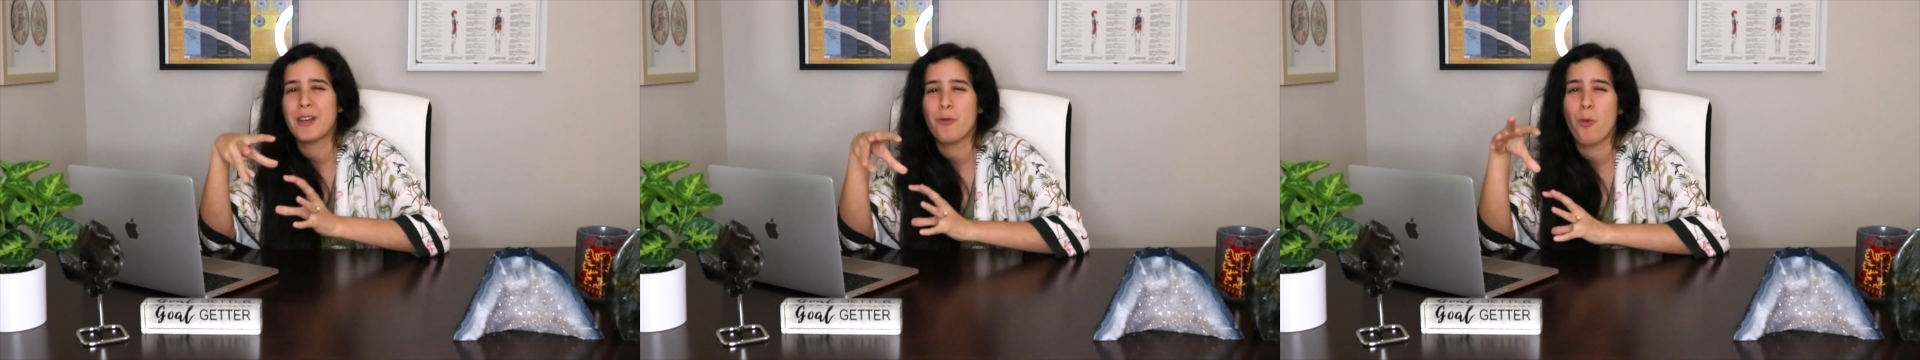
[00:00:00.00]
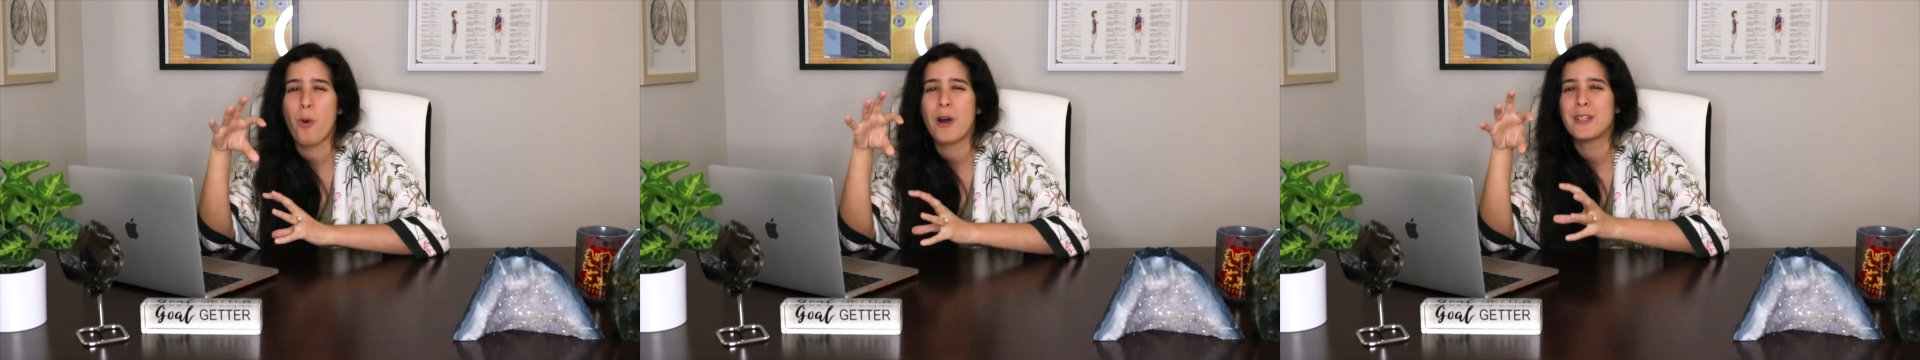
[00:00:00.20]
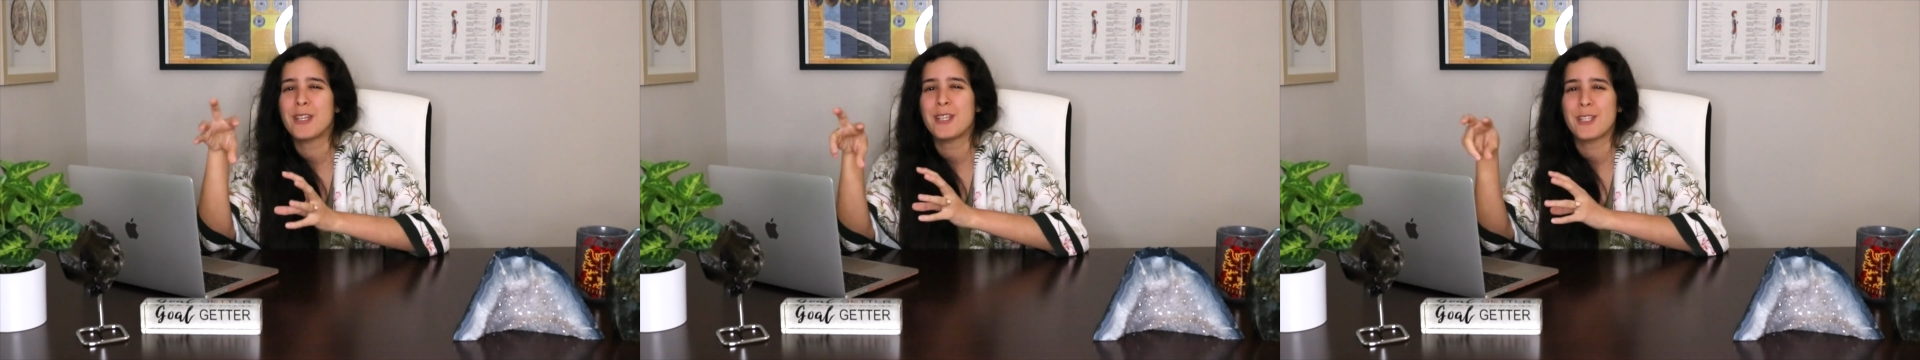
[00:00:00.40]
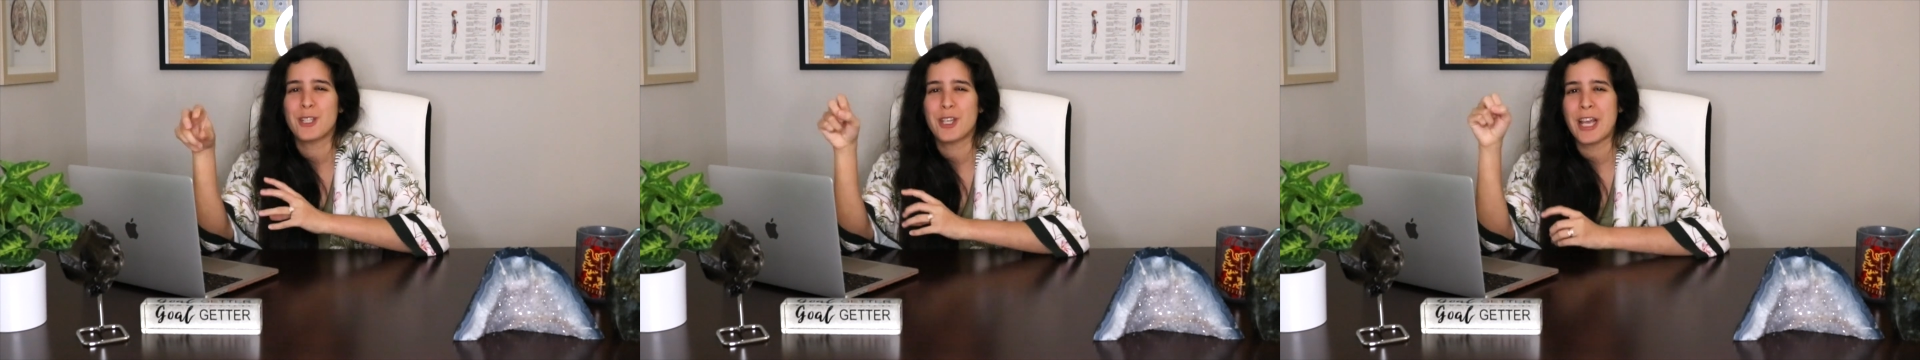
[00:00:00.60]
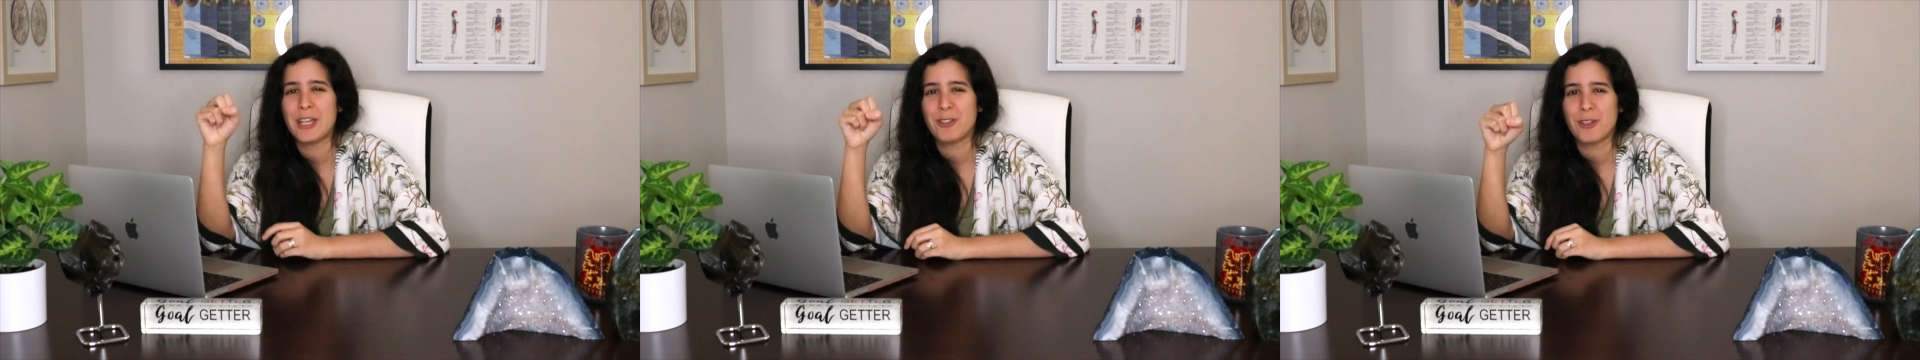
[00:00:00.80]
wanting to
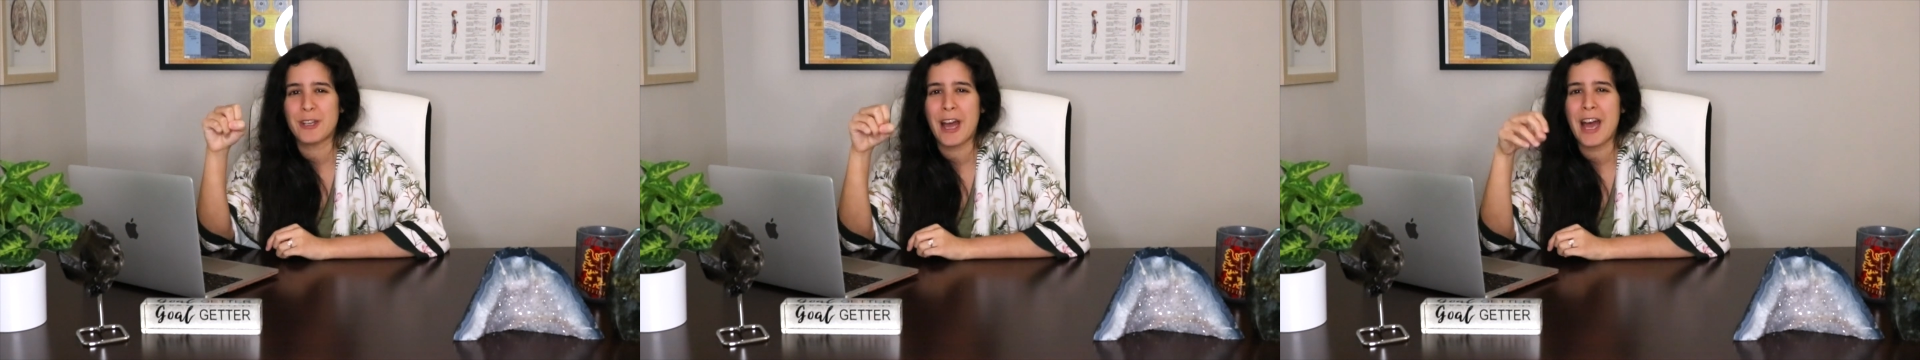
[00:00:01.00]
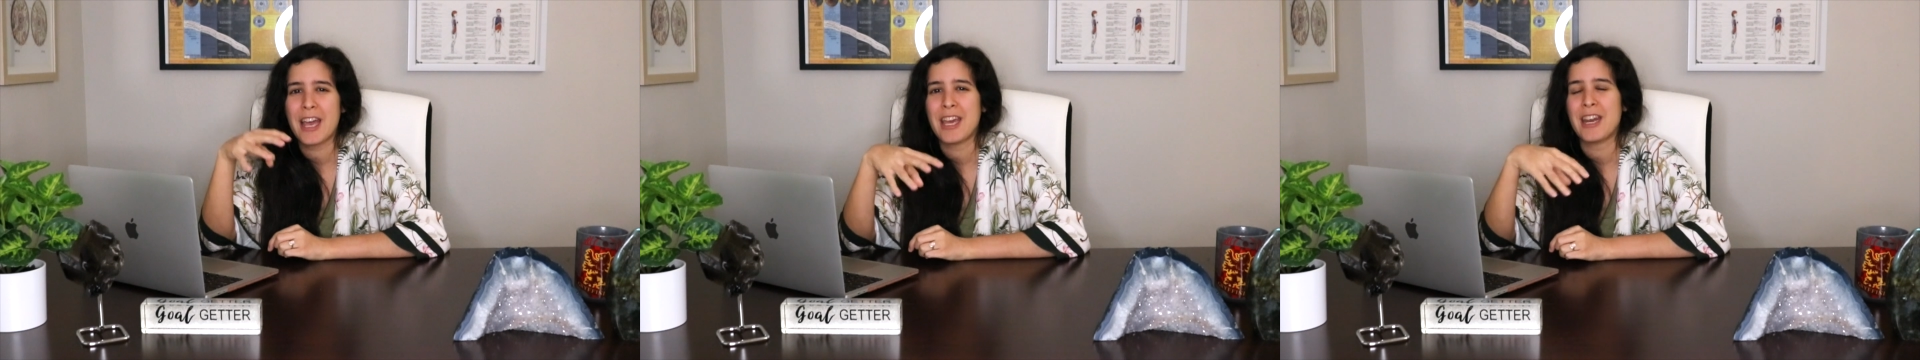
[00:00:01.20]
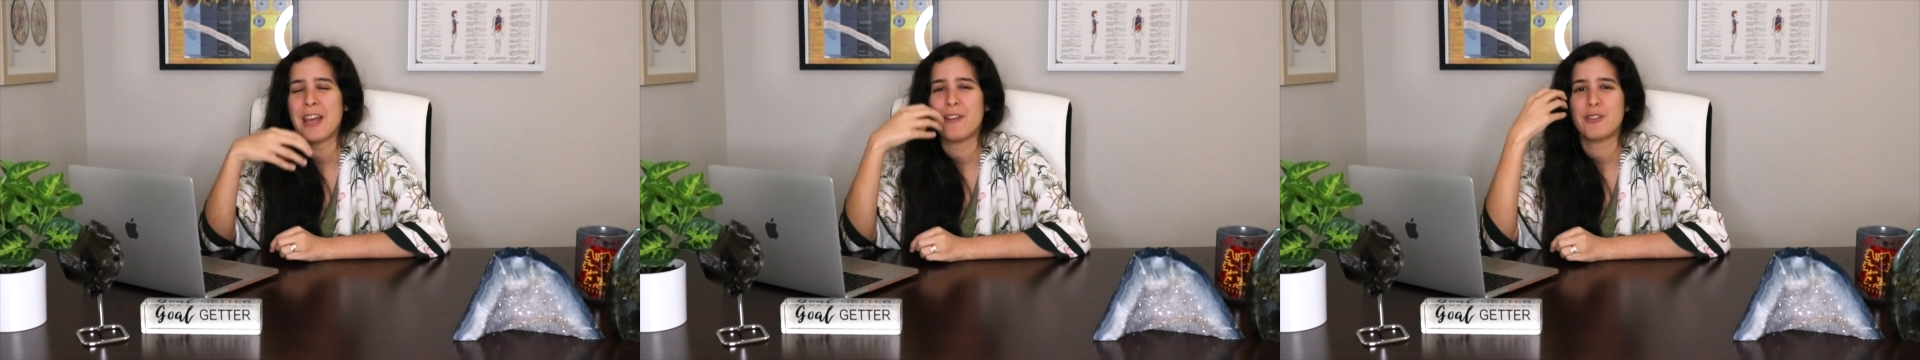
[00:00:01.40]
change her diet,